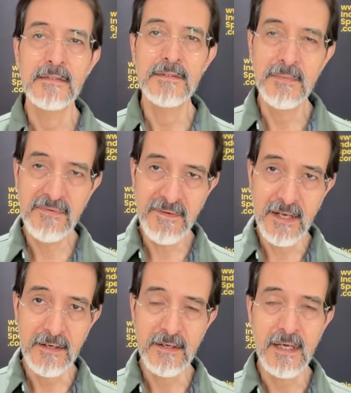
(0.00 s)
to be
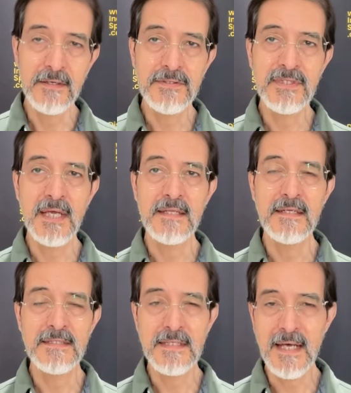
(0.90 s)
fair, I understand that
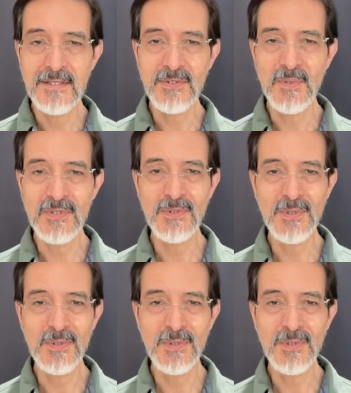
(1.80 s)
it's not as crystal